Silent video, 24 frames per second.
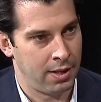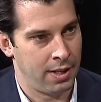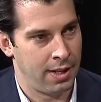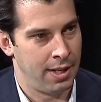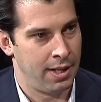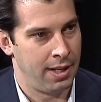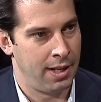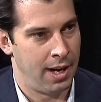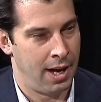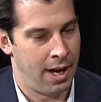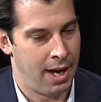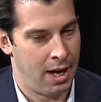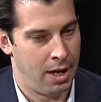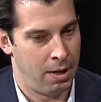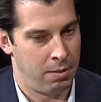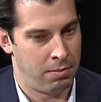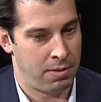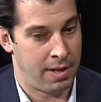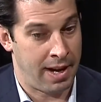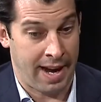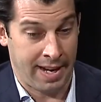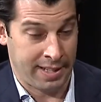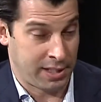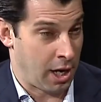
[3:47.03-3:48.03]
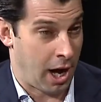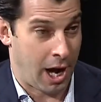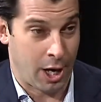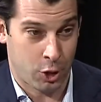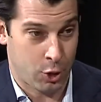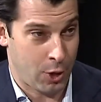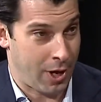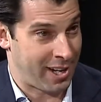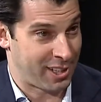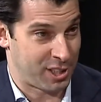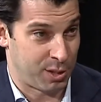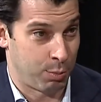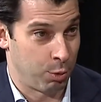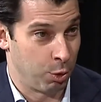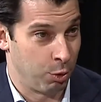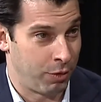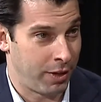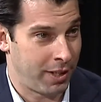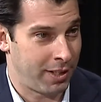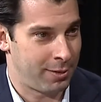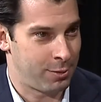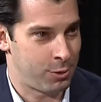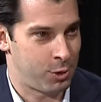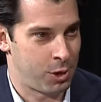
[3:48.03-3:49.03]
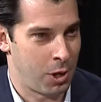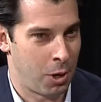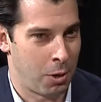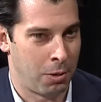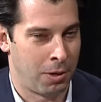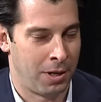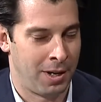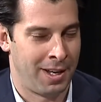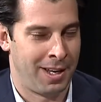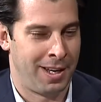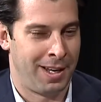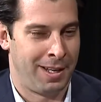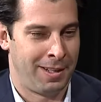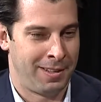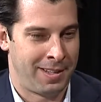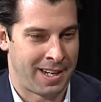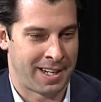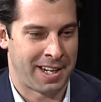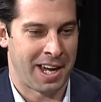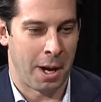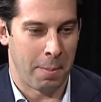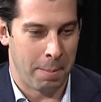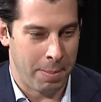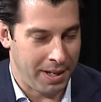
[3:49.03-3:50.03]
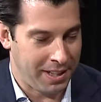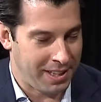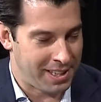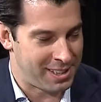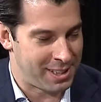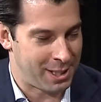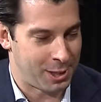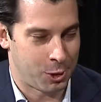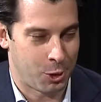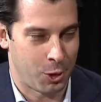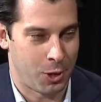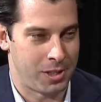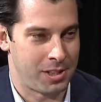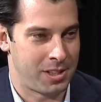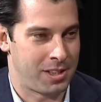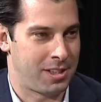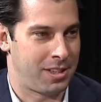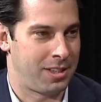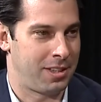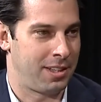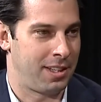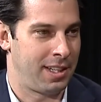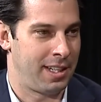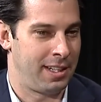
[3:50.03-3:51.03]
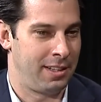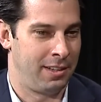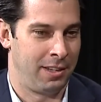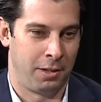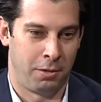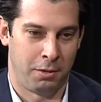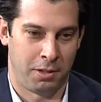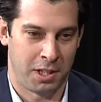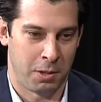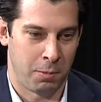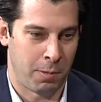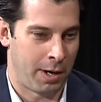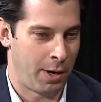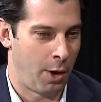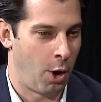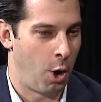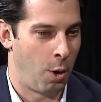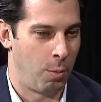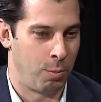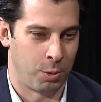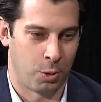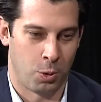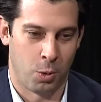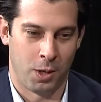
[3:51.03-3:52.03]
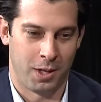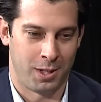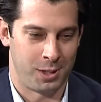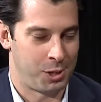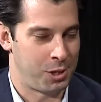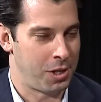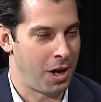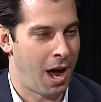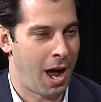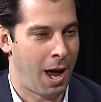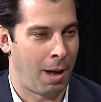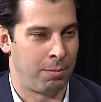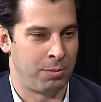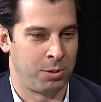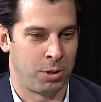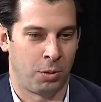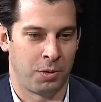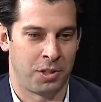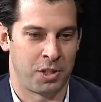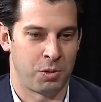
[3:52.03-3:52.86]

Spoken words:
And I had contracts to prove it. So that kind of piqued his interest. He literally went home, quit his job, told